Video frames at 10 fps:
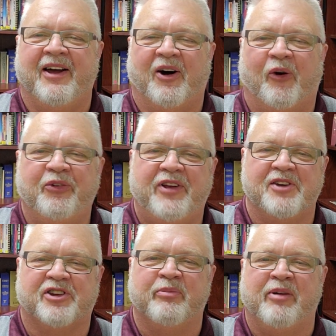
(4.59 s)
Old
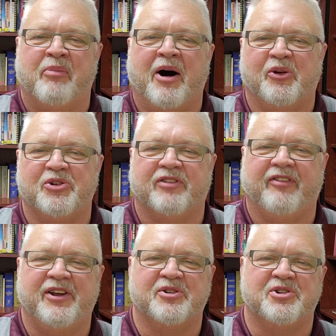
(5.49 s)
Testament models of
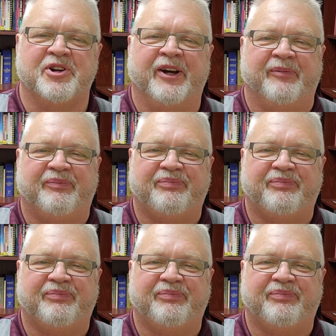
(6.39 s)
leadership.